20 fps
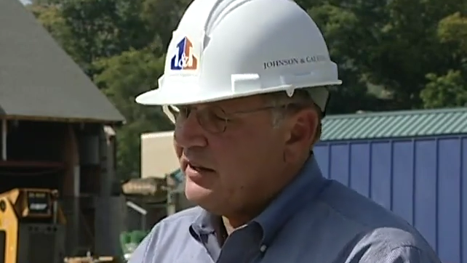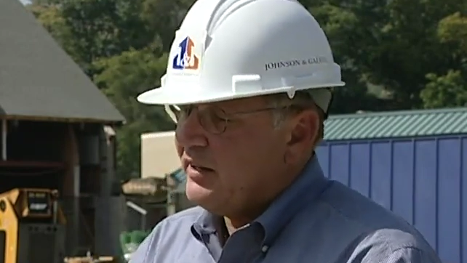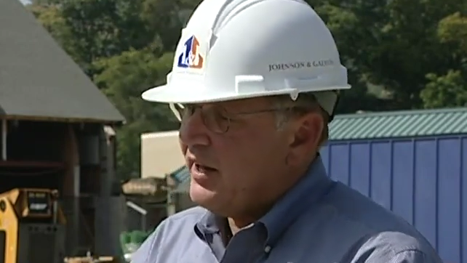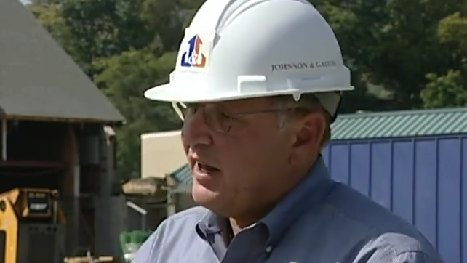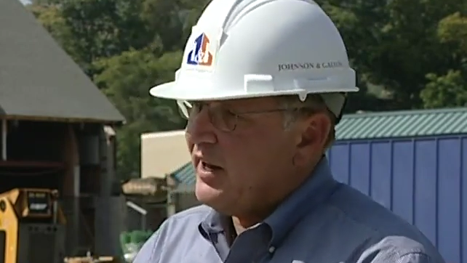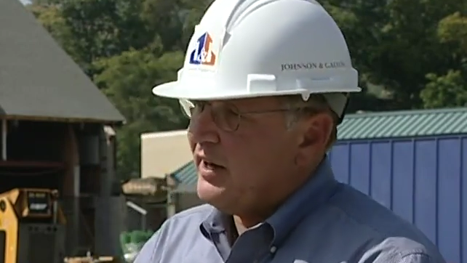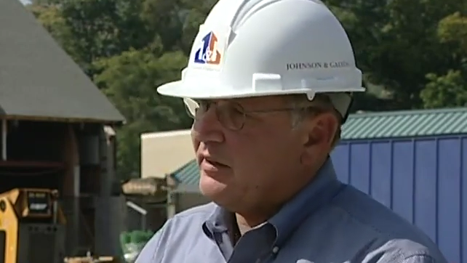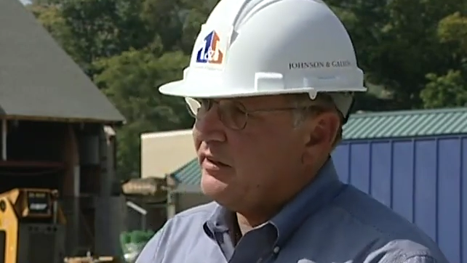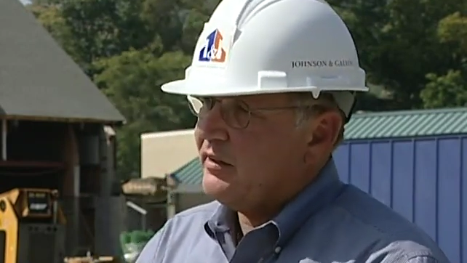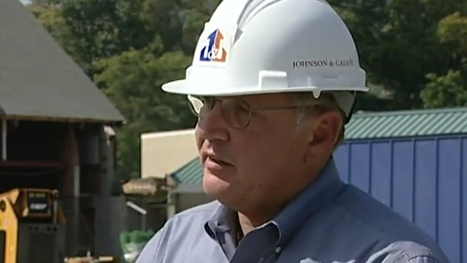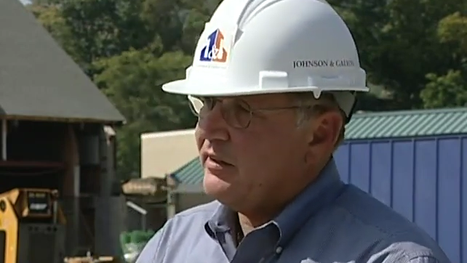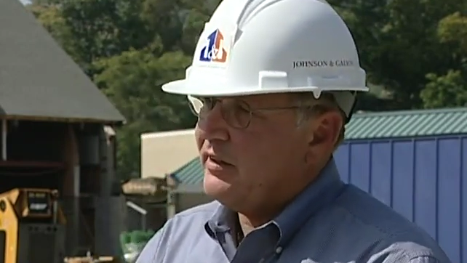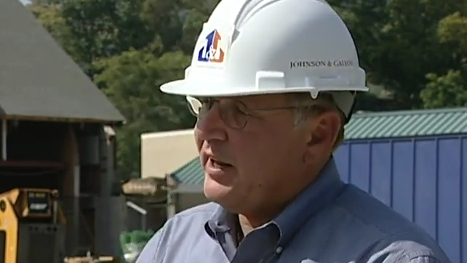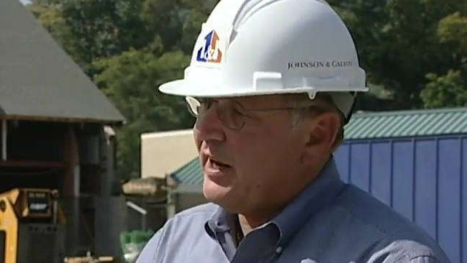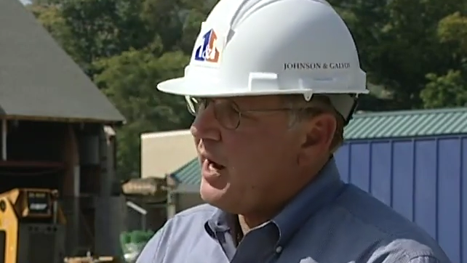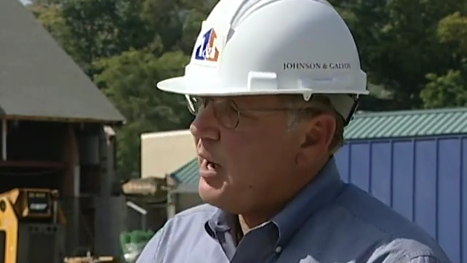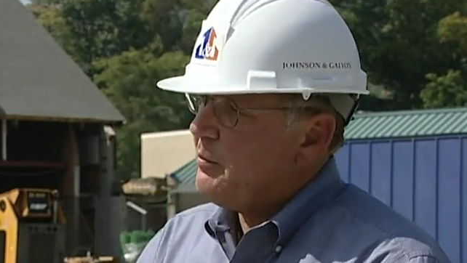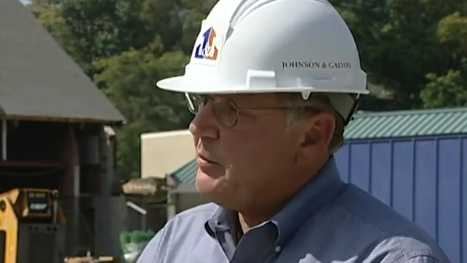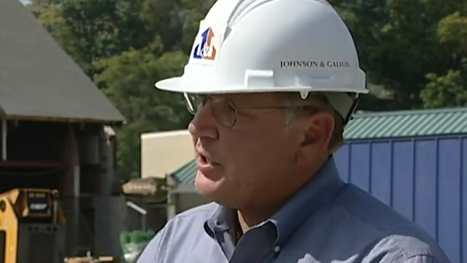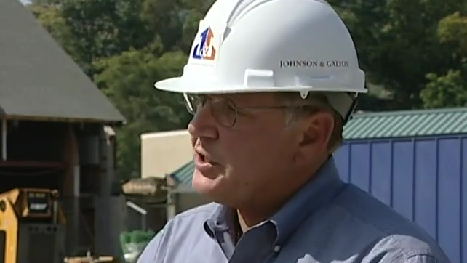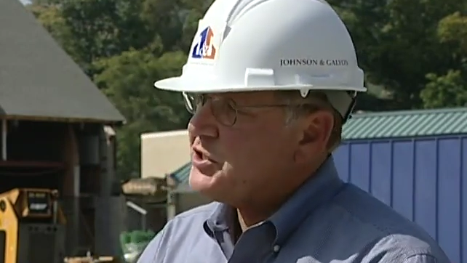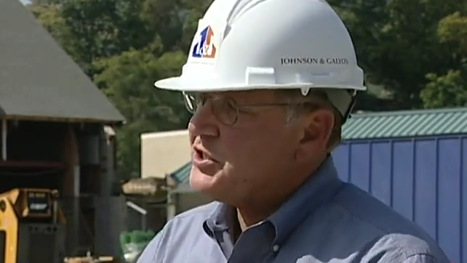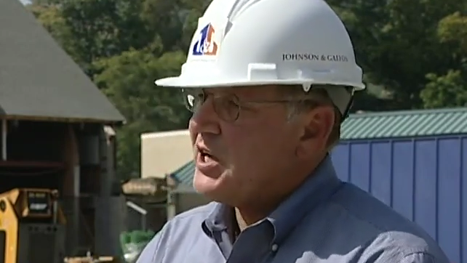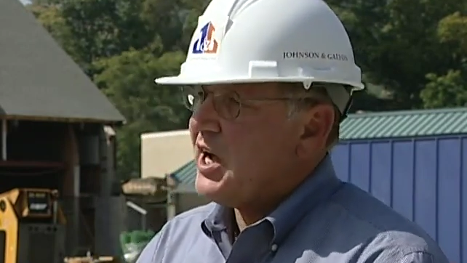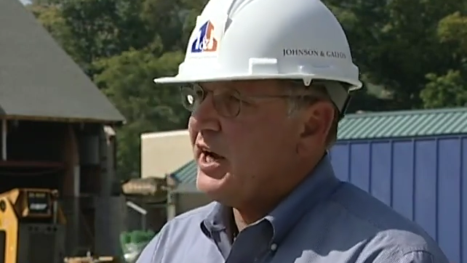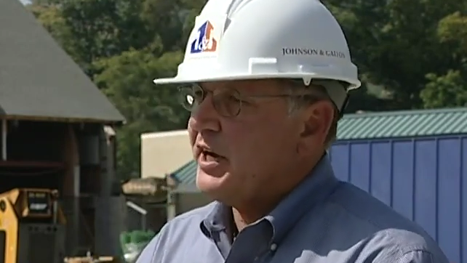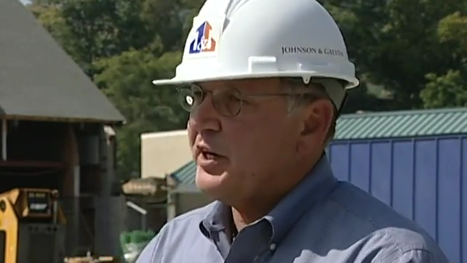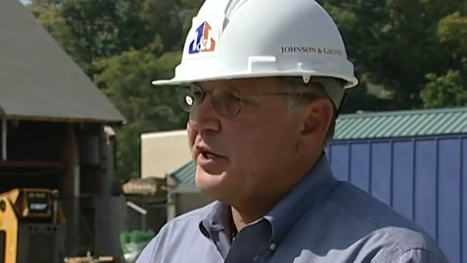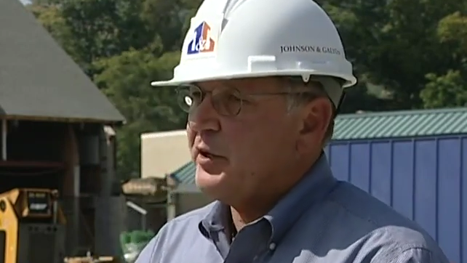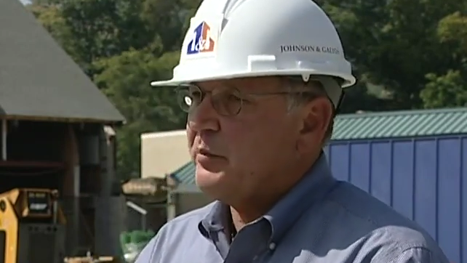that, that I'm
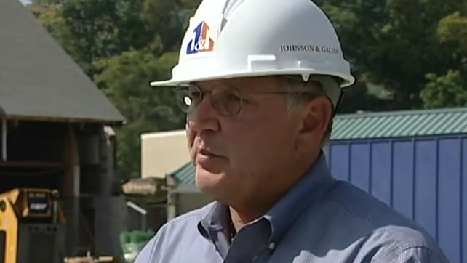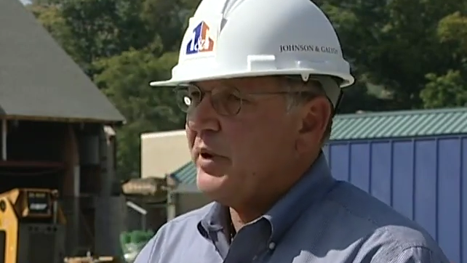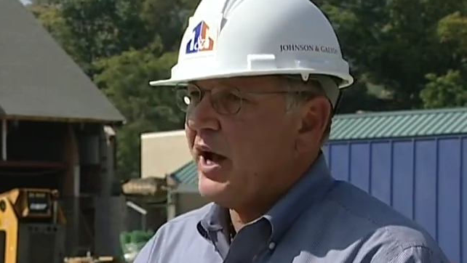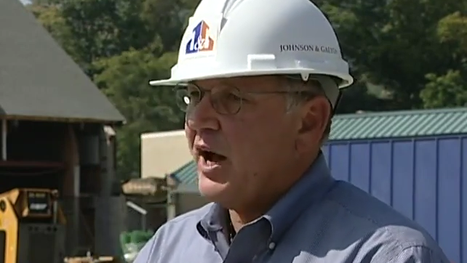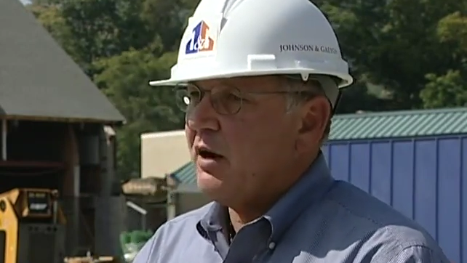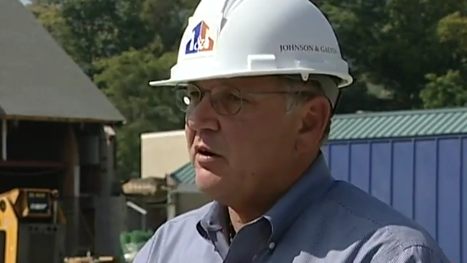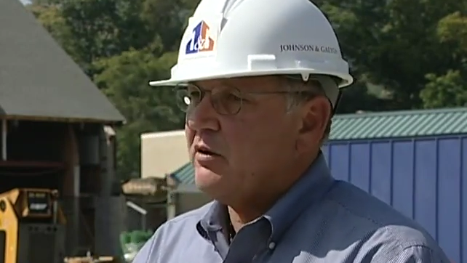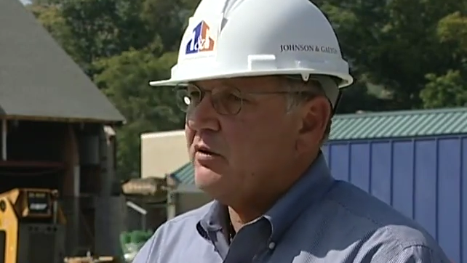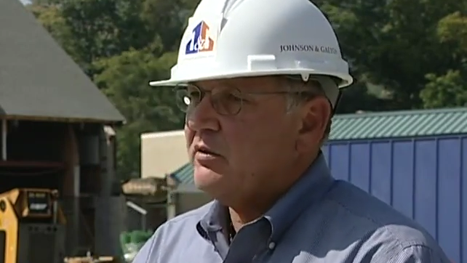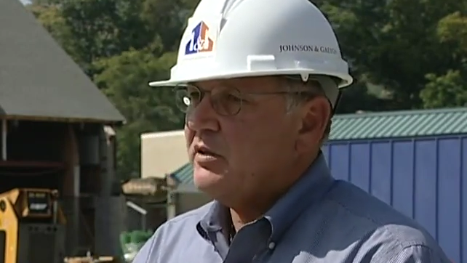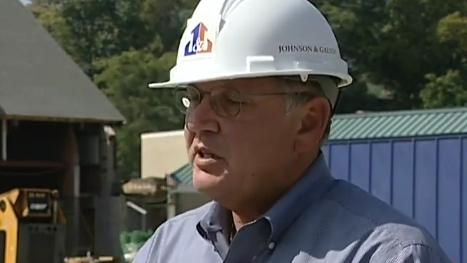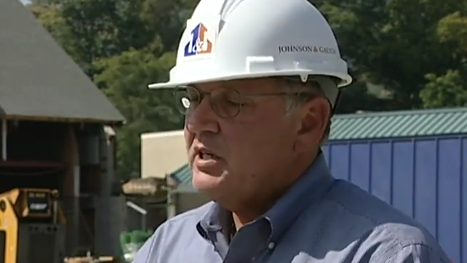excited about